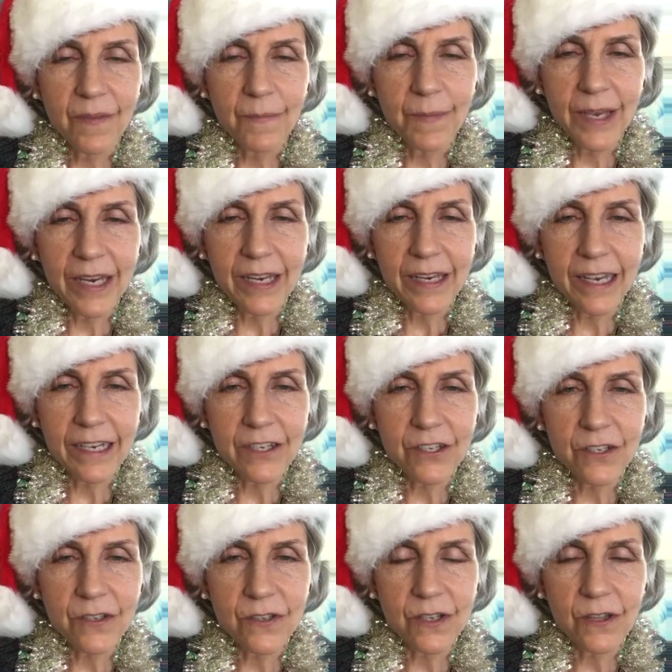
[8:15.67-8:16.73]
many
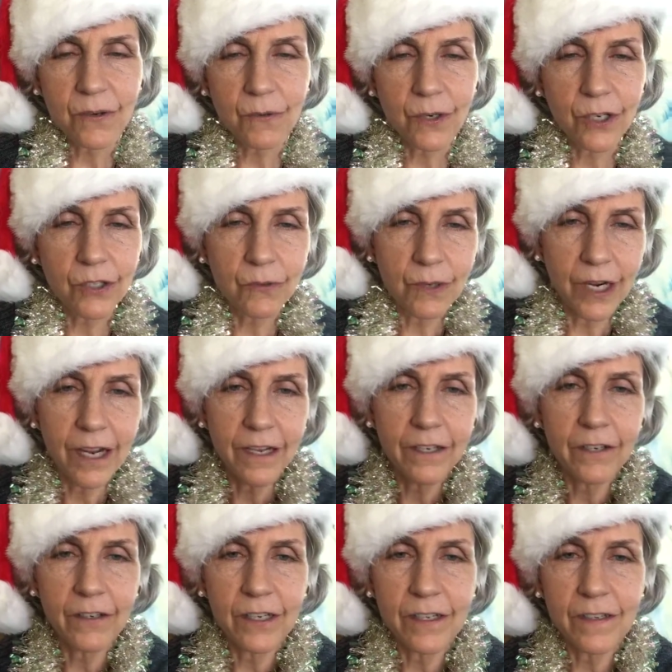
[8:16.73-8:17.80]
nations in the world where
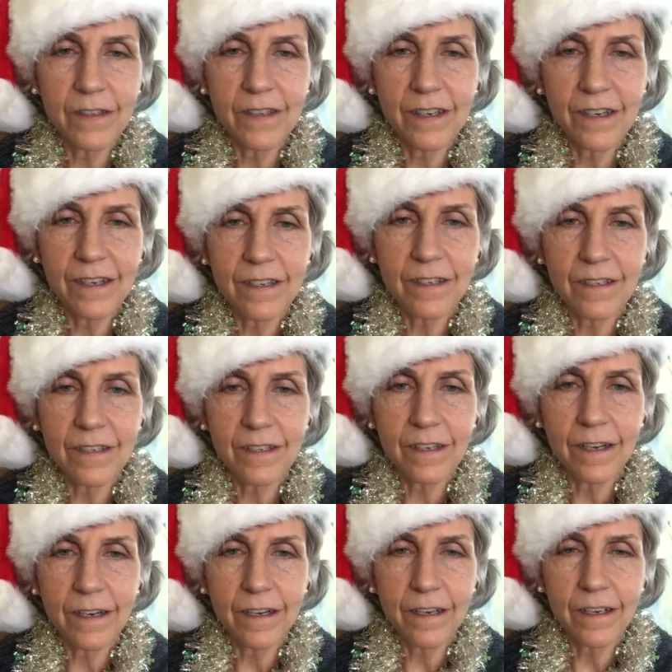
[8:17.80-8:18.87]
hunger exists.
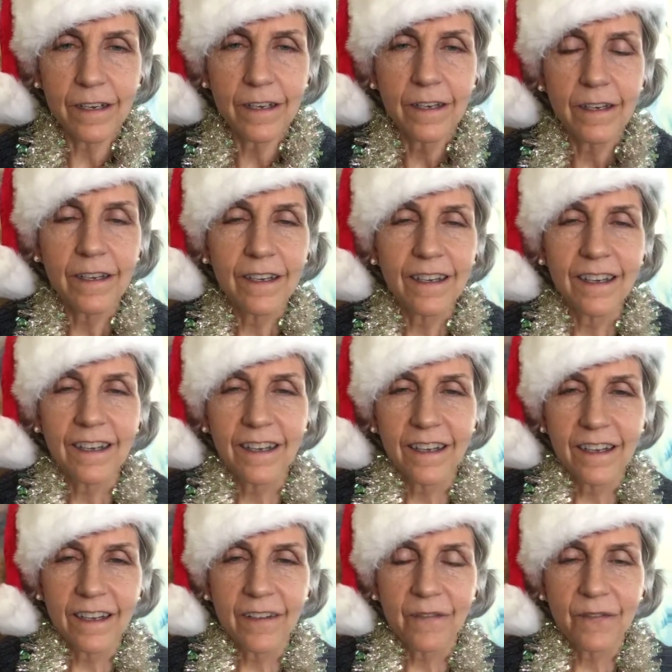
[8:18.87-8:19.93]
I,
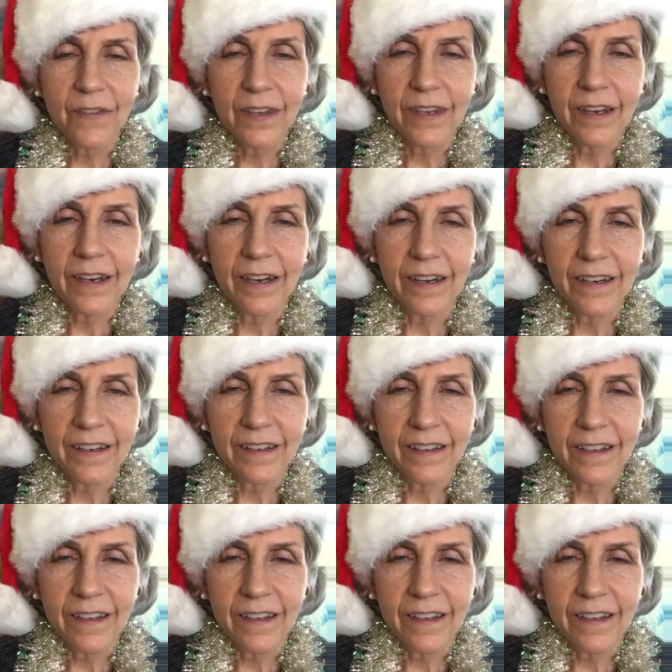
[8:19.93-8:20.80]
yeah.